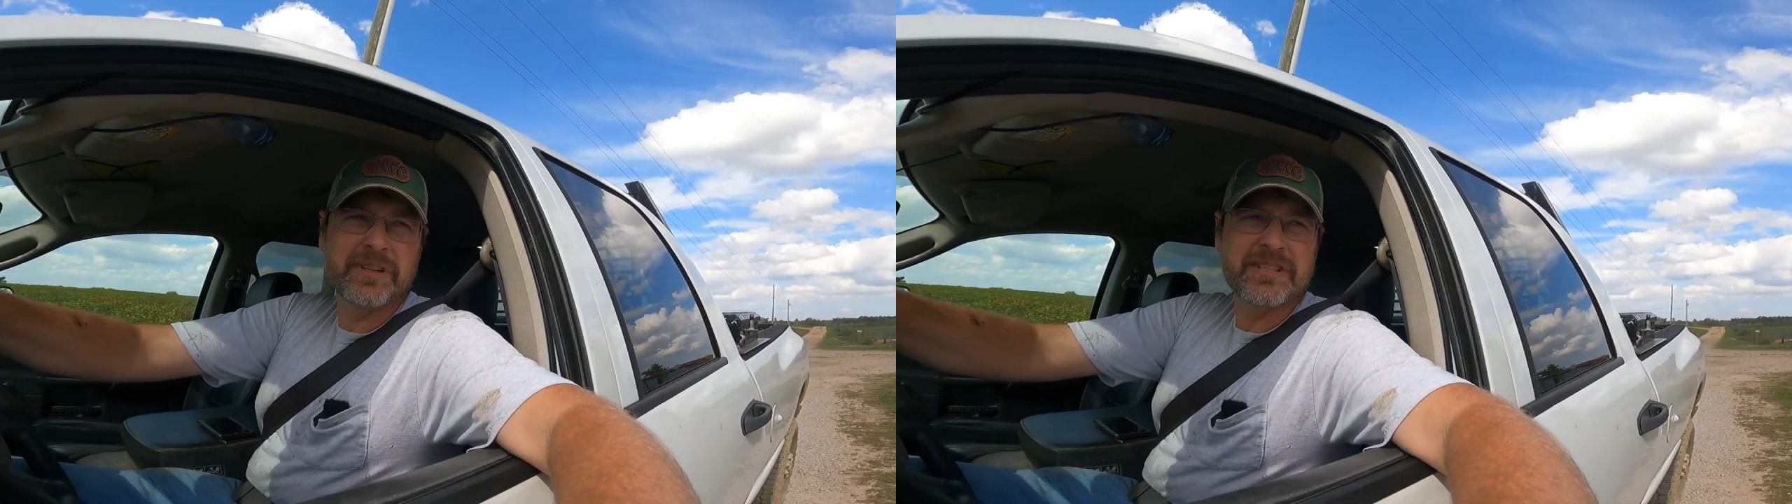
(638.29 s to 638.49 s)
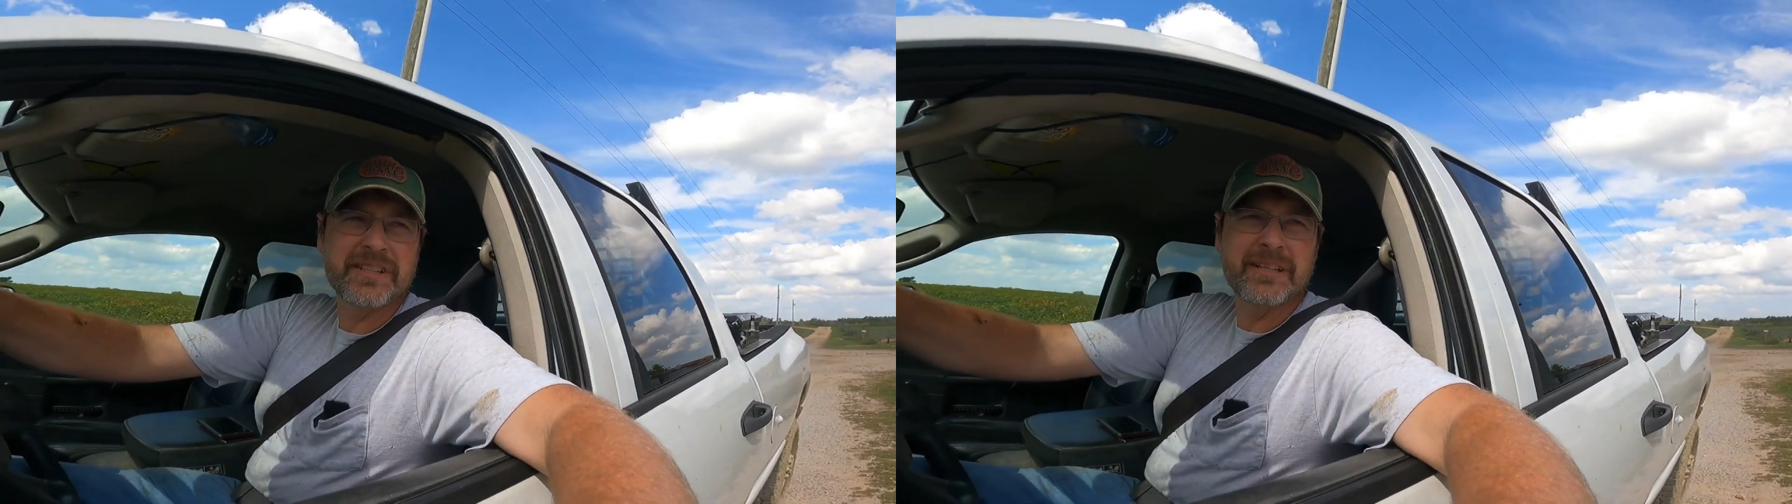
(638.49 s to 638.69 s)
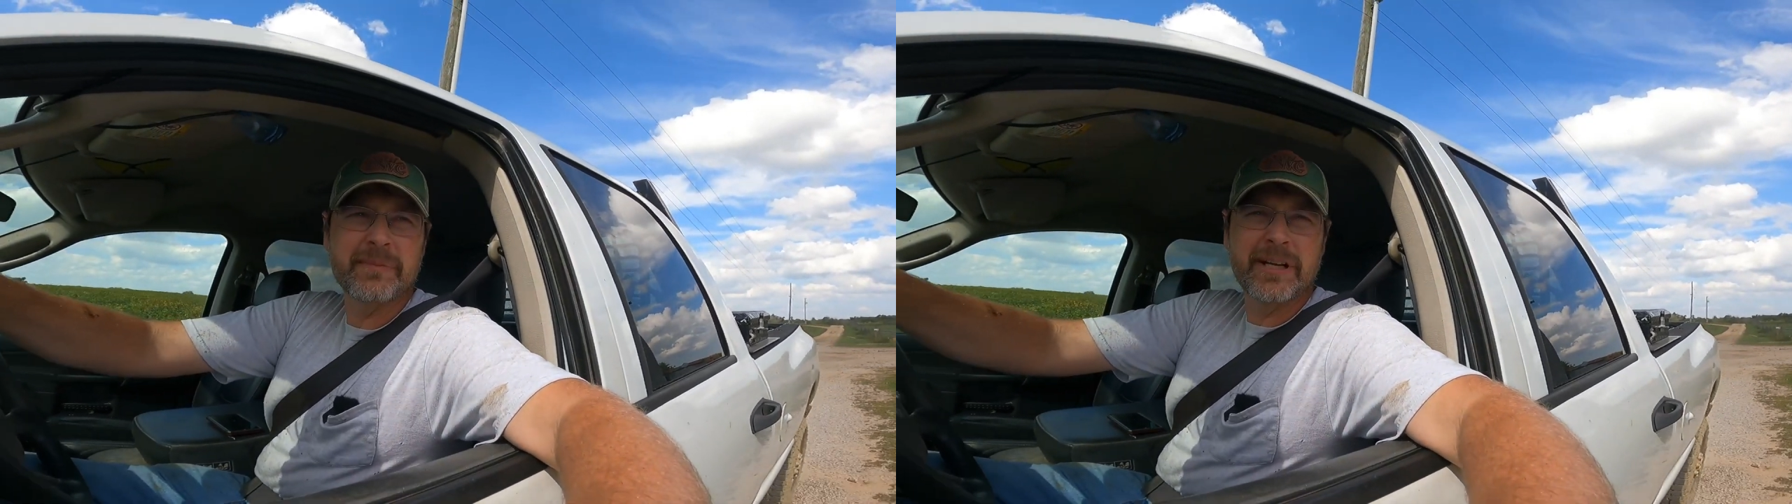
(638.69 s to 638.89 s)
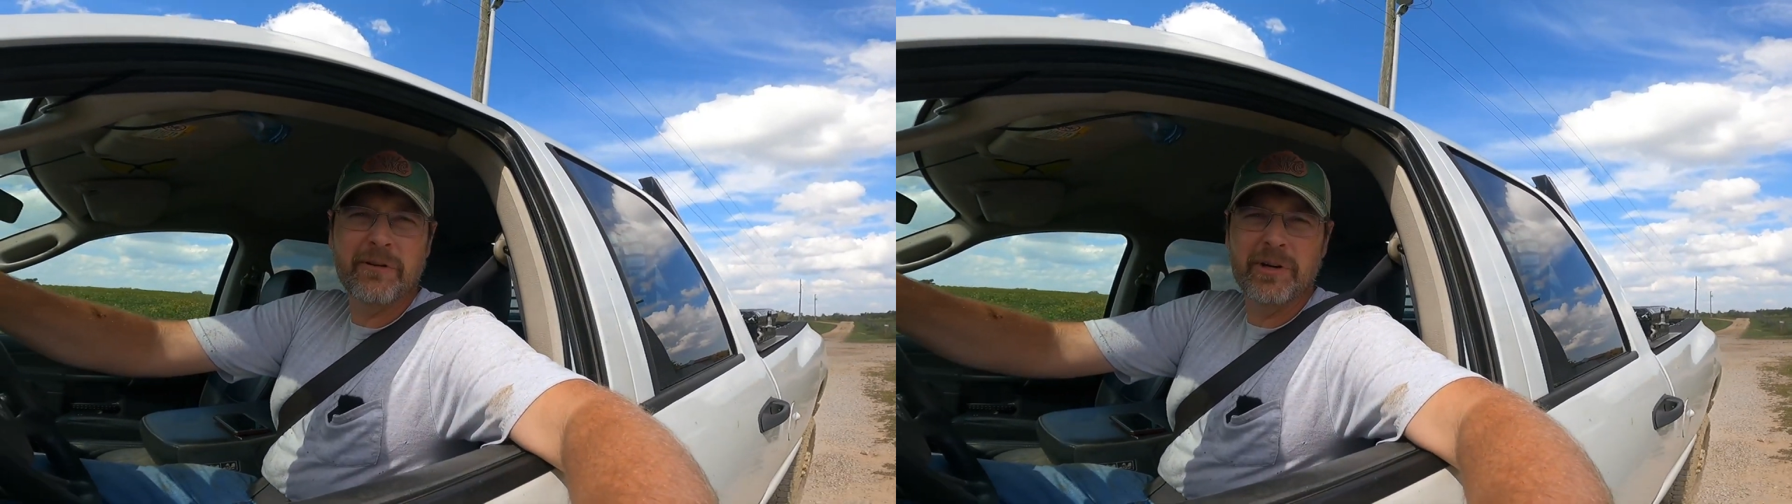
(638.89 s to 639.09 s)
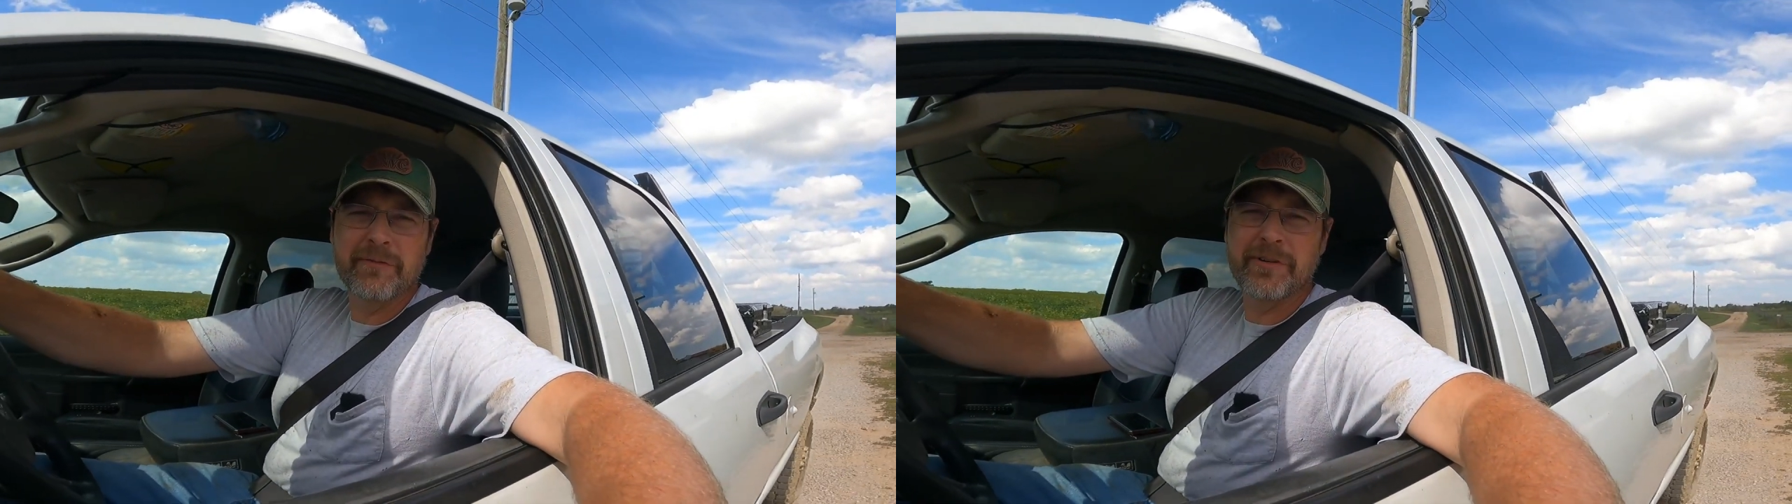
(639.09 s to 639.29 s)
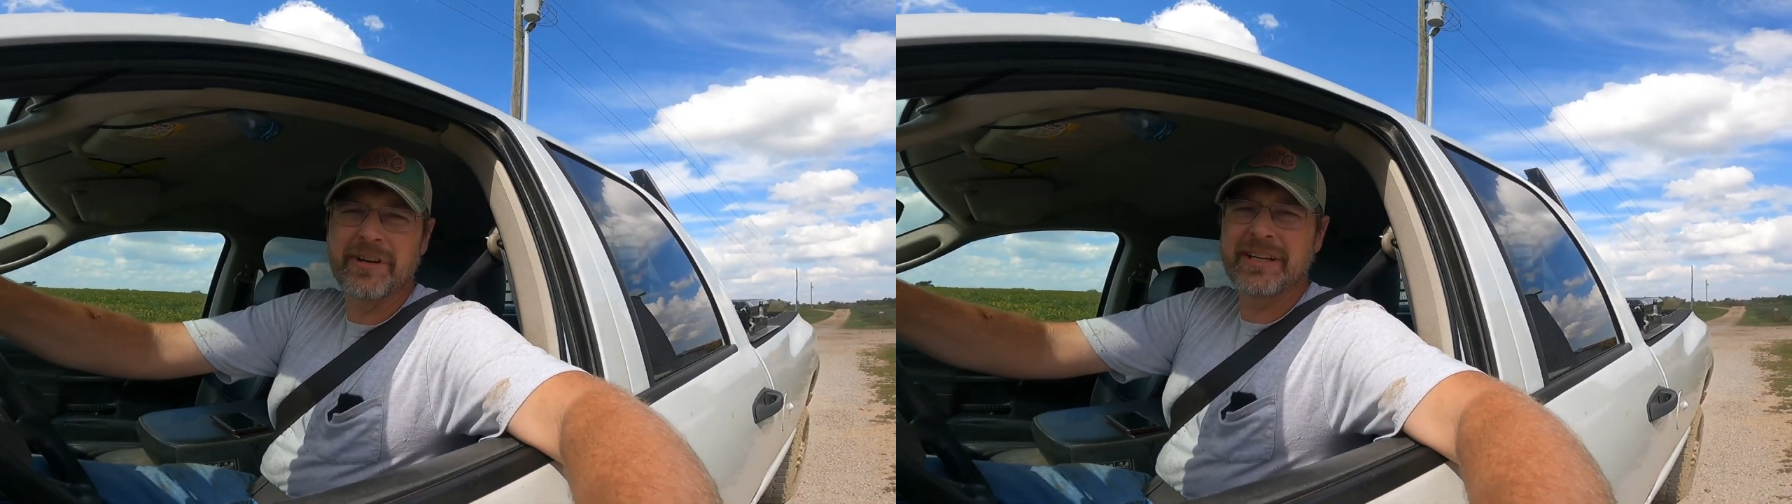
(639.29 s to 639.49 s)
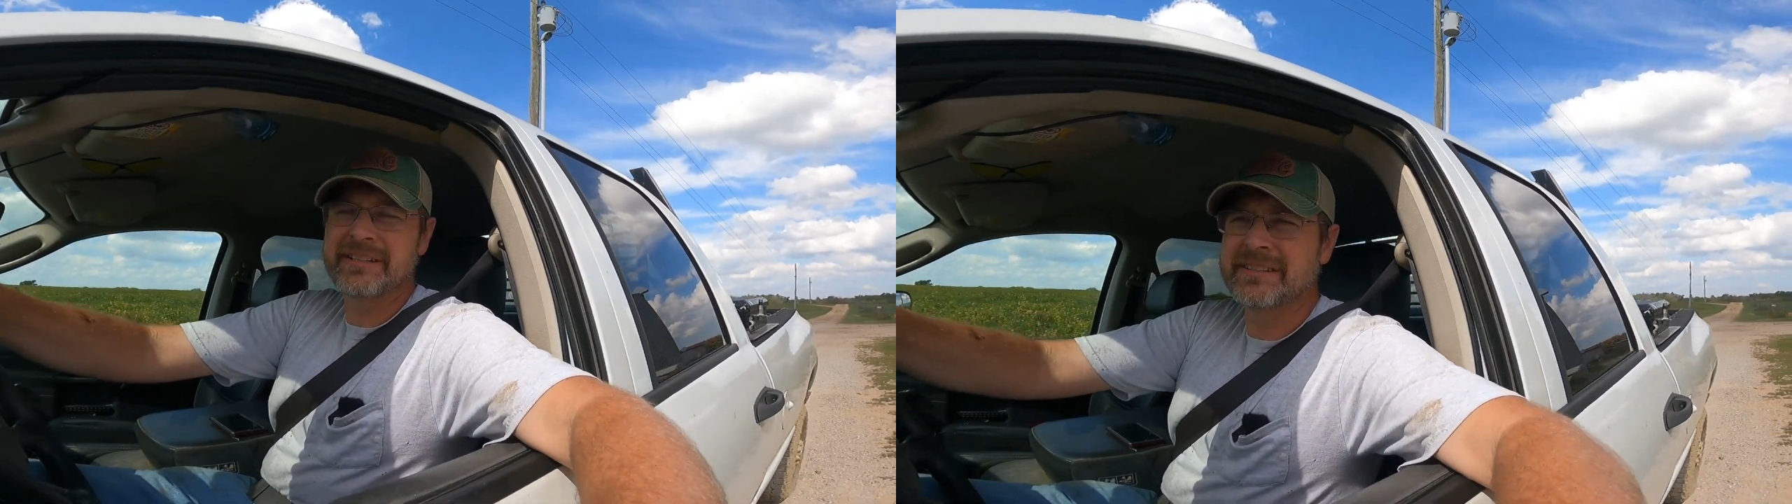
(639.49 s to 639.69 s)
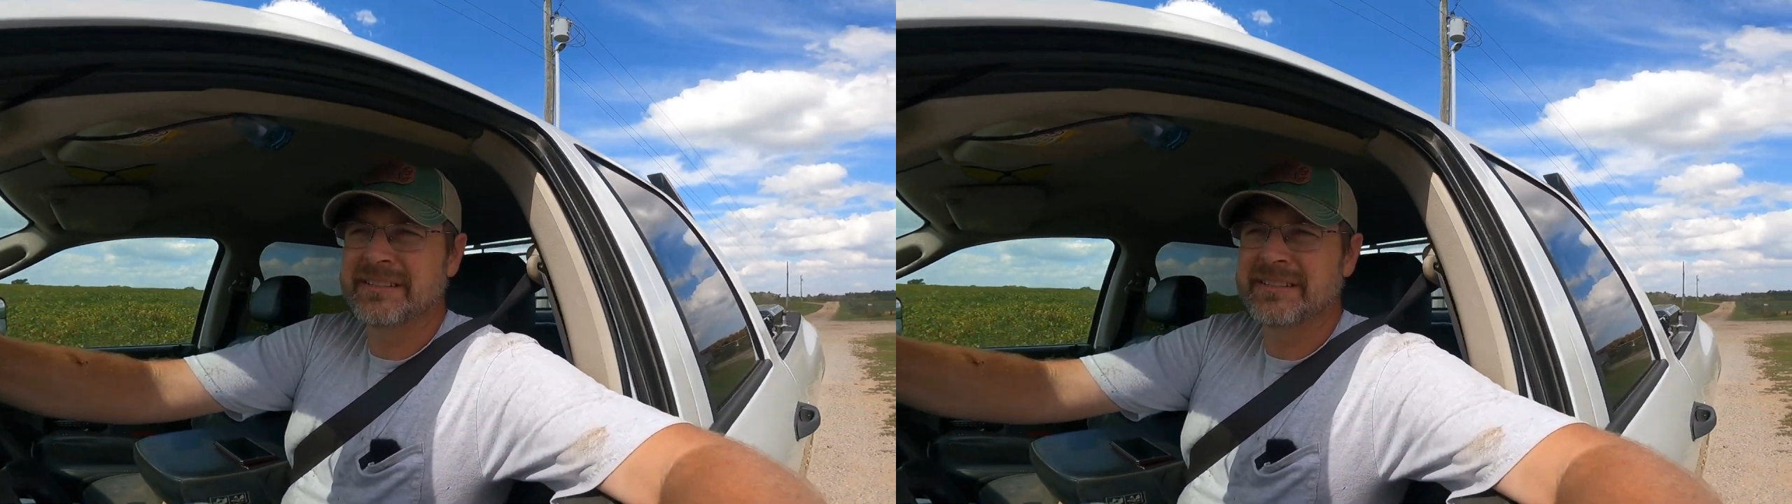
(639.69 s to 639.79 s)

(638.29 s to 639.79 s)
a seal in it, but it'll run for a day.